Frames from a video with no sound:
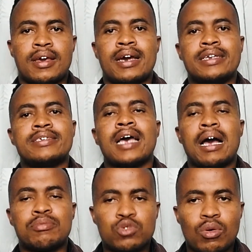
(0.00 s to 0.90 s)
And it's
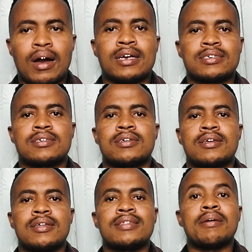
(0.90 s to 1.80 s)
up to us,
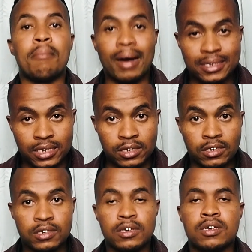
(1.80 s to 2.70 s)
the
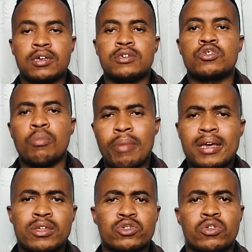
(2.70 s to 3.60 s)
masses, to make
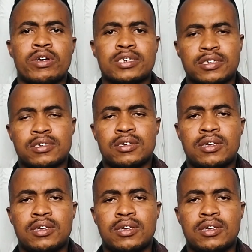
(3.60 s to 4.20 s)
those corrections.